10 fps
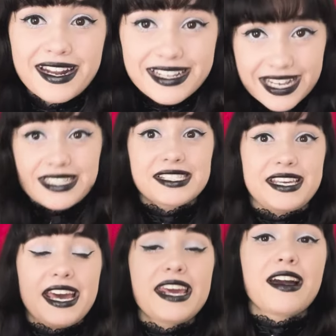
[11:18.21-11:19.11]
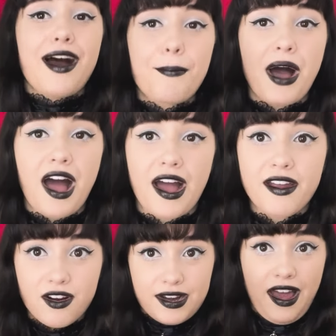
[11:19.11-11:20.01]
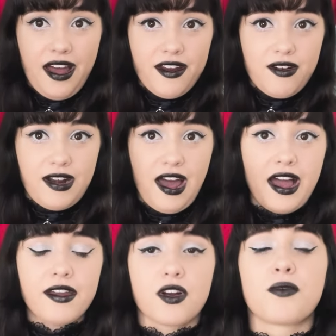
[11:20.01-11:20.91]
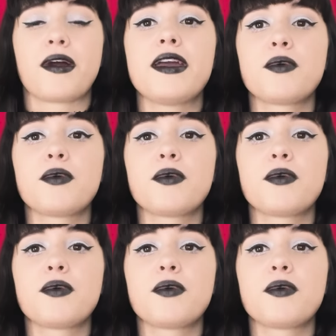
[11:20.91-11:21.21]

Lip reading: It's getting up higher and higher and higher, right?